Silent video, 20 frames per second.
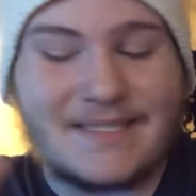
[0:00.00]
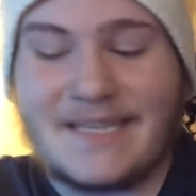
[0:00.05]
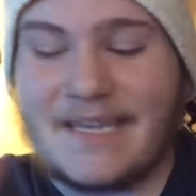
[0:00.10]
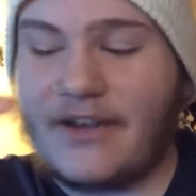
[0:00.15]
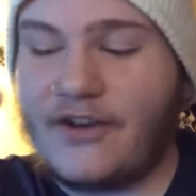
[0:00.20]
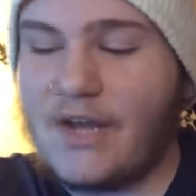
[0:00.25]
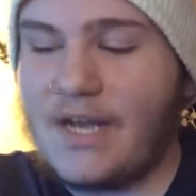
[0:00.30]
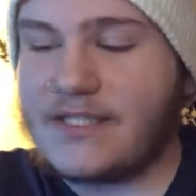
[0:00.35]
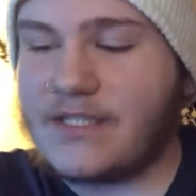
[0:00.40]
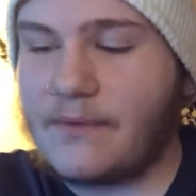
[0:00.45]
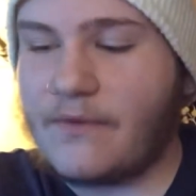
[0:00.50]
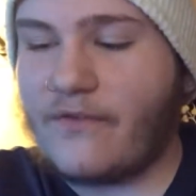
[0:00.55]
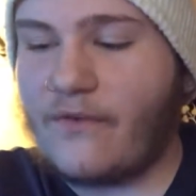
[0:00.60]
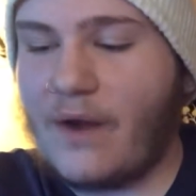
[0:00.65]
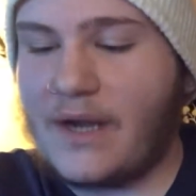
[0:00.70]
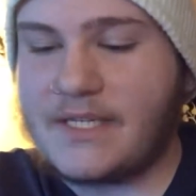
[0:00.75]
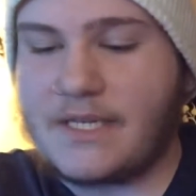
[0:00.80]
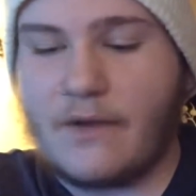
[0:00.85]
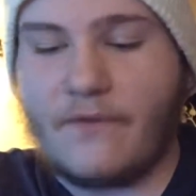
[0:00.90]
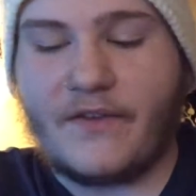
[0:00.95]
Thank you guys so much for
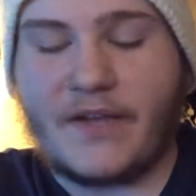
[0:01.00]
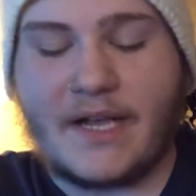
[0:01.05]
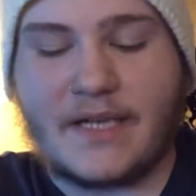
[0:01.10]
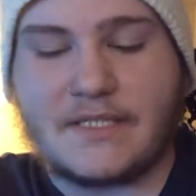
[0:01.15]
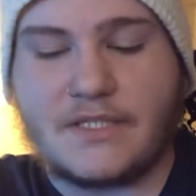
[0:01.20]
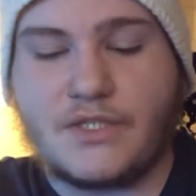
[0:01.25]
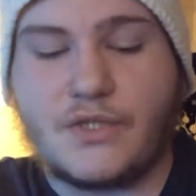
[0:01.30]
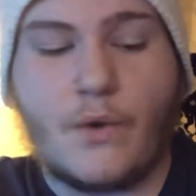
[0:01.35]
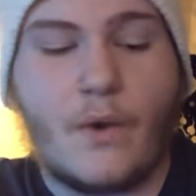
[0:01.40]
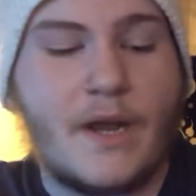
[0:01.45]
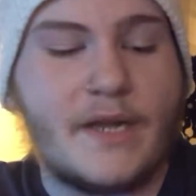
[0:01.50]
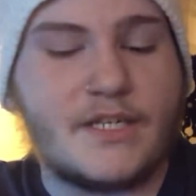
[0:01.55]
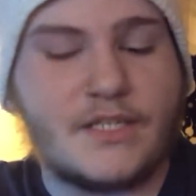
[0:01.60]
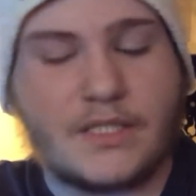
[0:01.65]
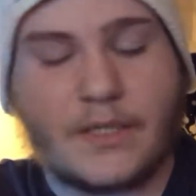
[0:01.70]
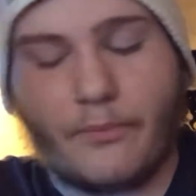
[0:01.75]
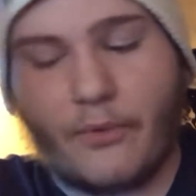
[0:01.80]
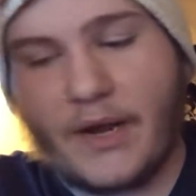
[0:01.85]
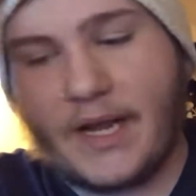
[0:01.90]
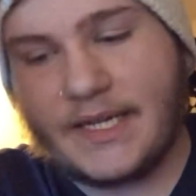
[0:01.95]
watching. Hope you guys enjoyed.
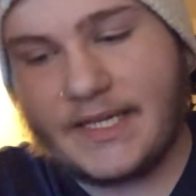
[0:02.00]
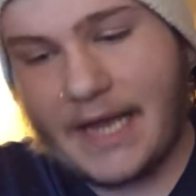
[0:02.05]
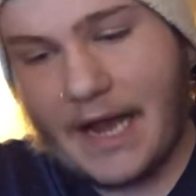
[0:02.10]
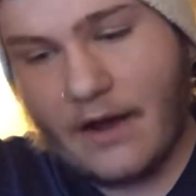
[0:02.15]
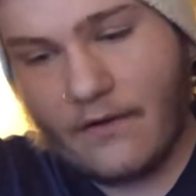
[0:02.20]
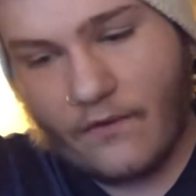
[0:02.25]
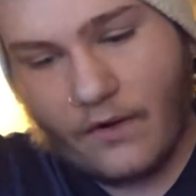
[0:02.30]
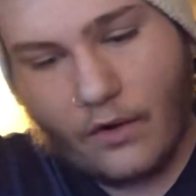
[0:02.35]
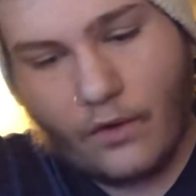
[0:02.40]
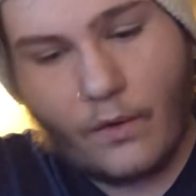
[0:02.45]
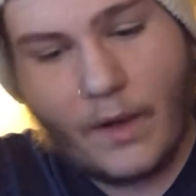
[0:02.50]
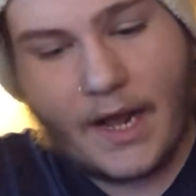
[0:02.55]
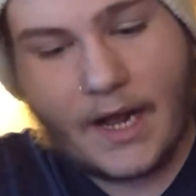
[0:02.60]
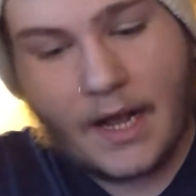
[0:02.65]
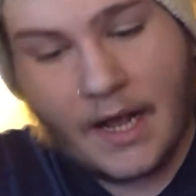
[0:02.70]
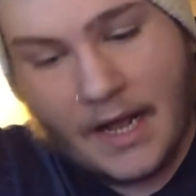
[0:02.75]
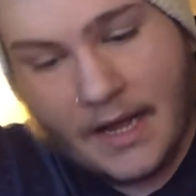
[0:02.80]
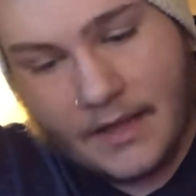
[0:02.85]
Just to break it down real quick,